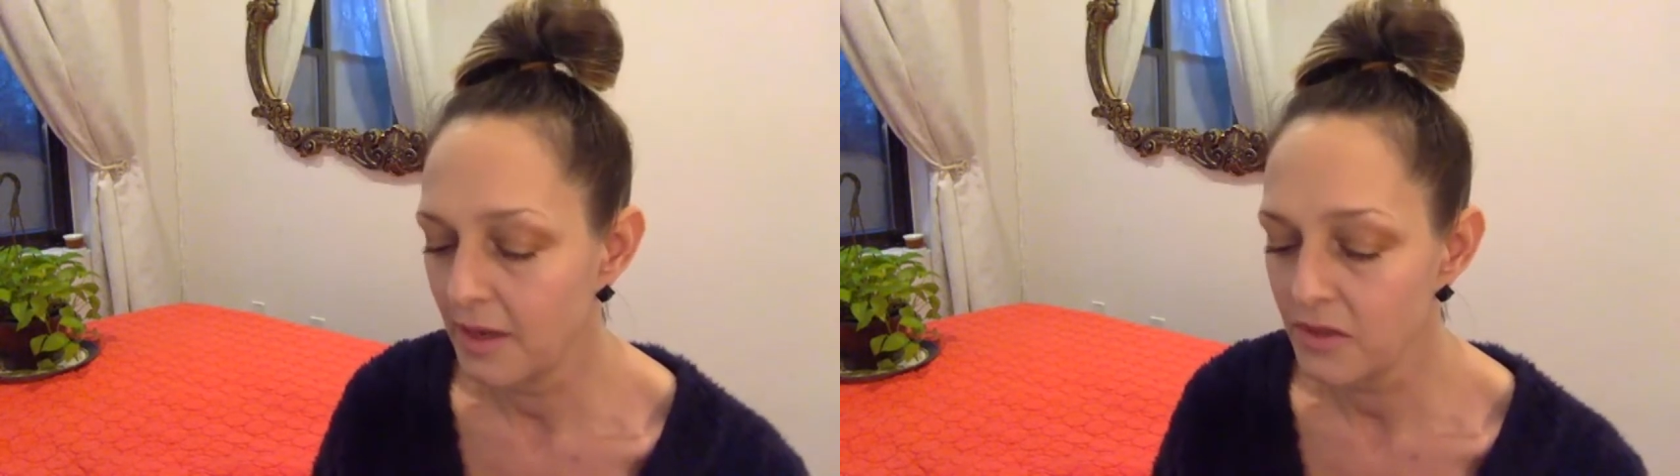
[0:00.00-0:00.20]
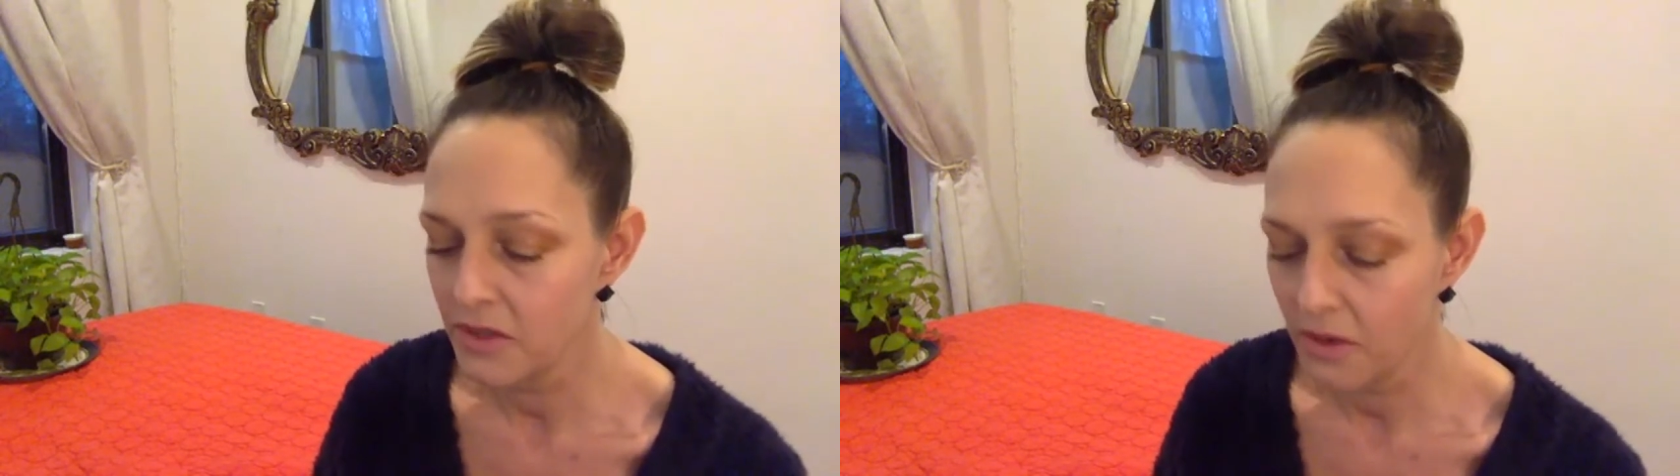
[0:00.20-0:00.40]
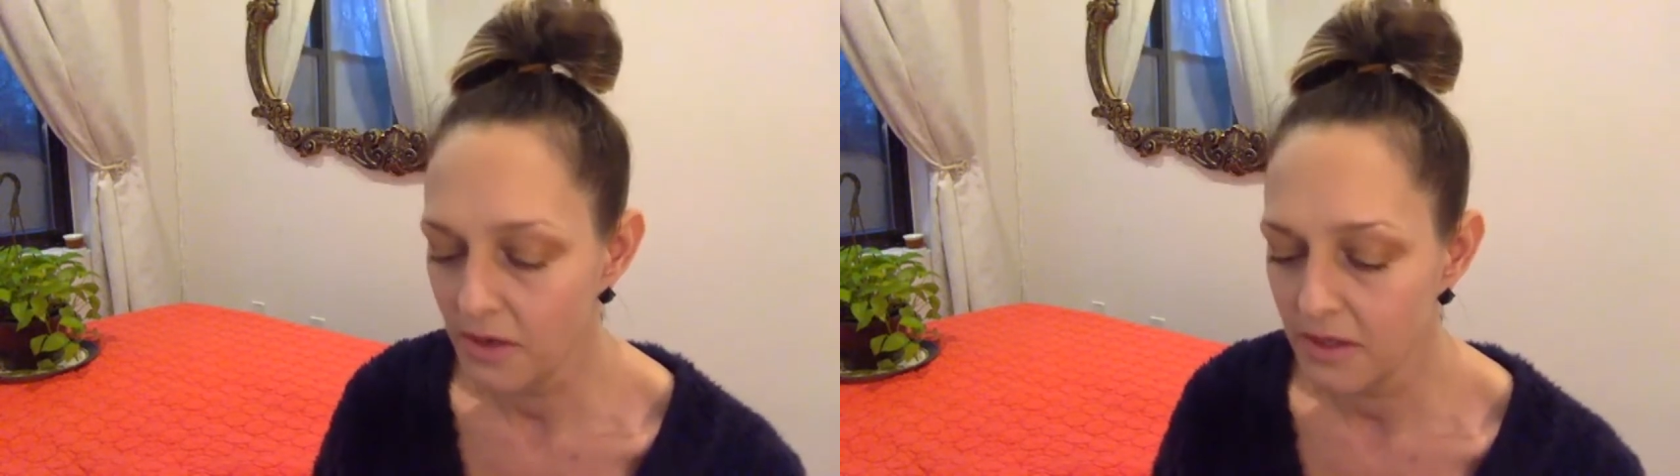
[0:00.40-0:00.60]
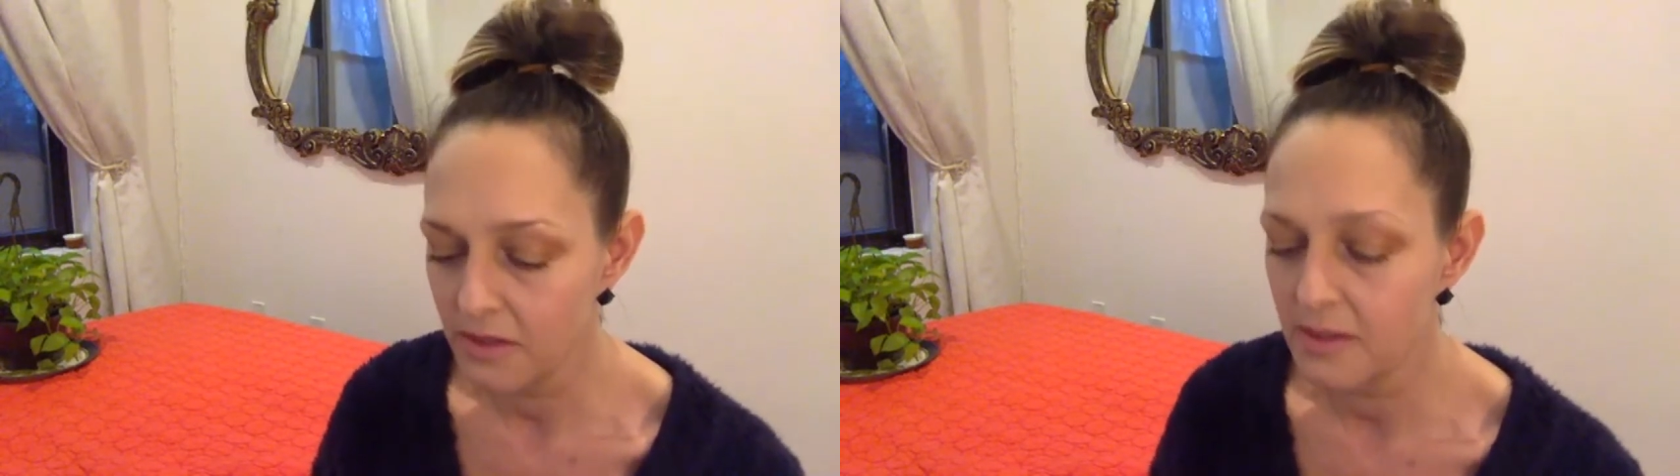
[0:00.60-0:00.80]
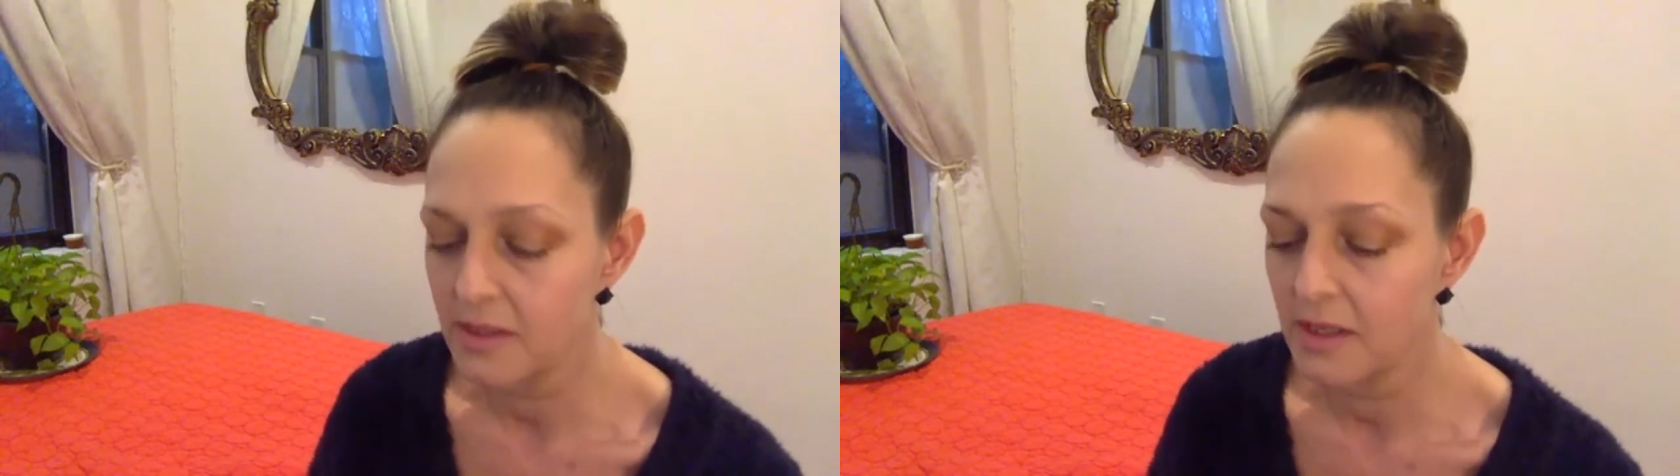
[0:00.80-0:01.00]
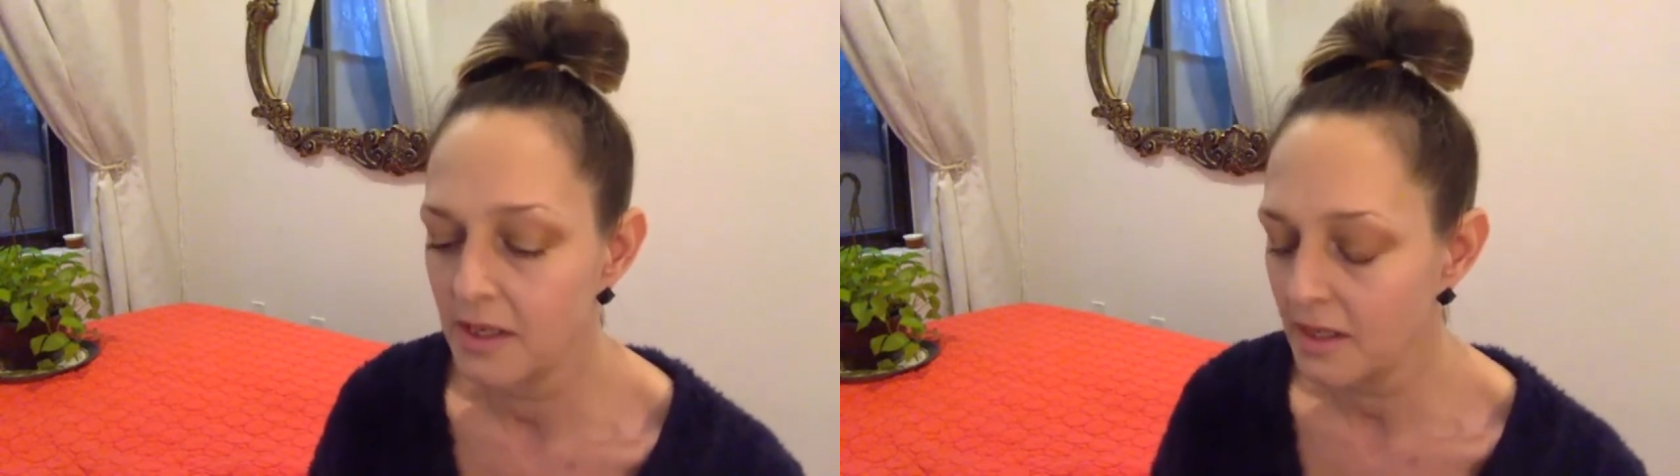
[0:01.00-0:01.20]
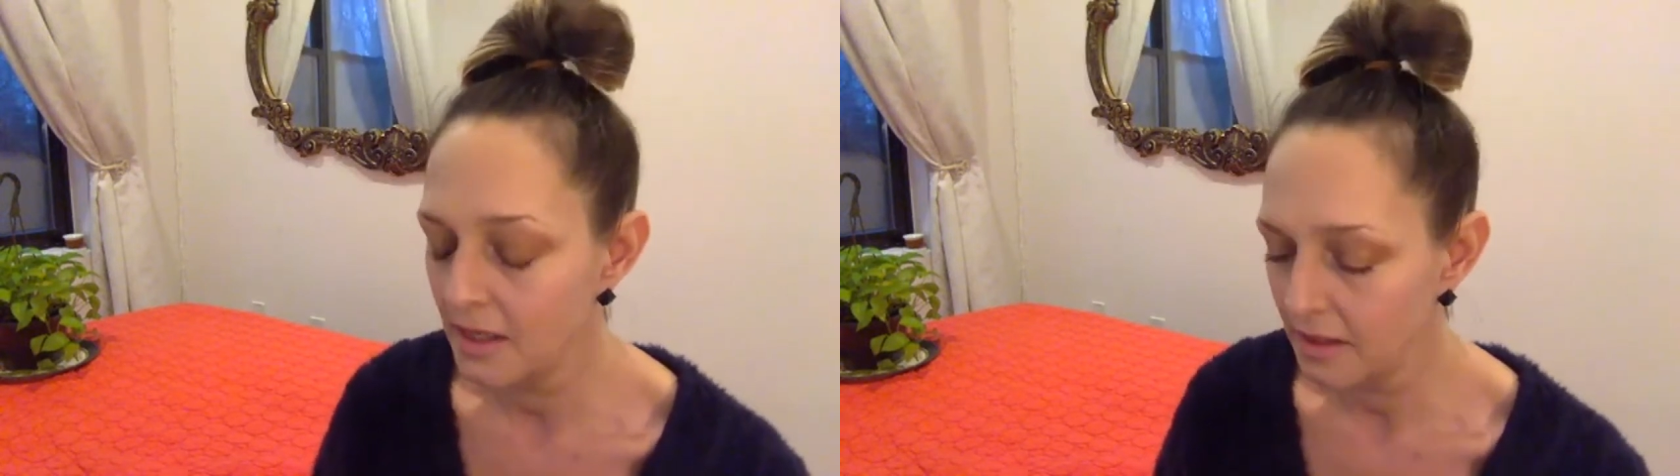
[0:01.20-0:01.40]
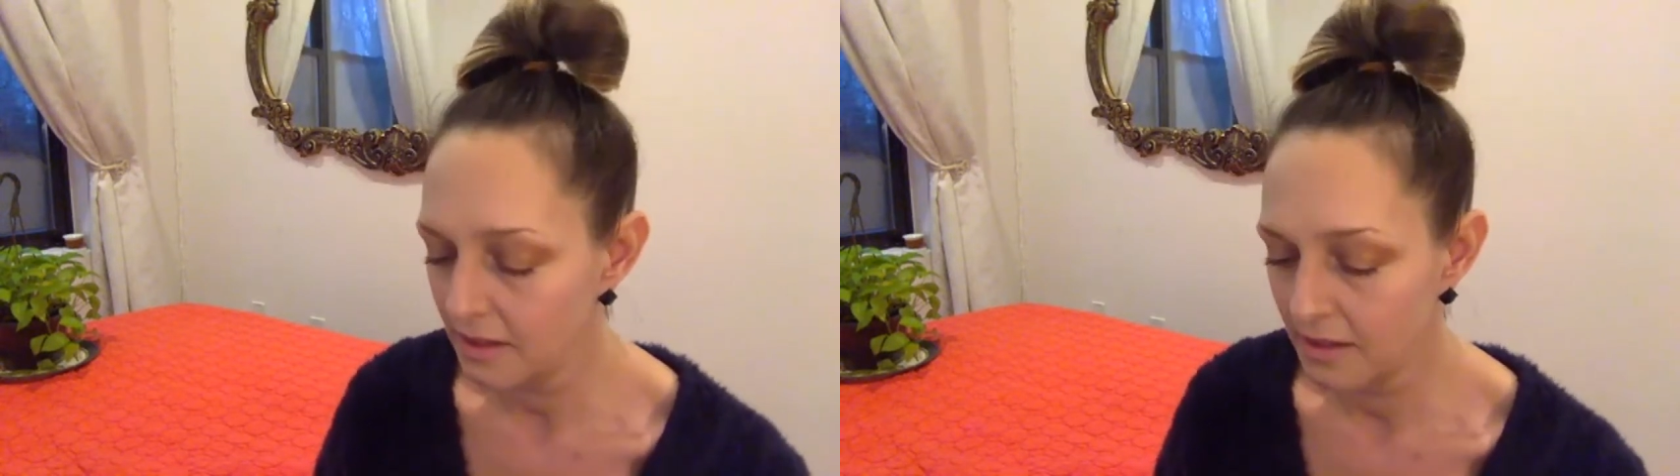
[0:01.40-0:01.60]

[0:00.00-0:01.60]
we're starting to see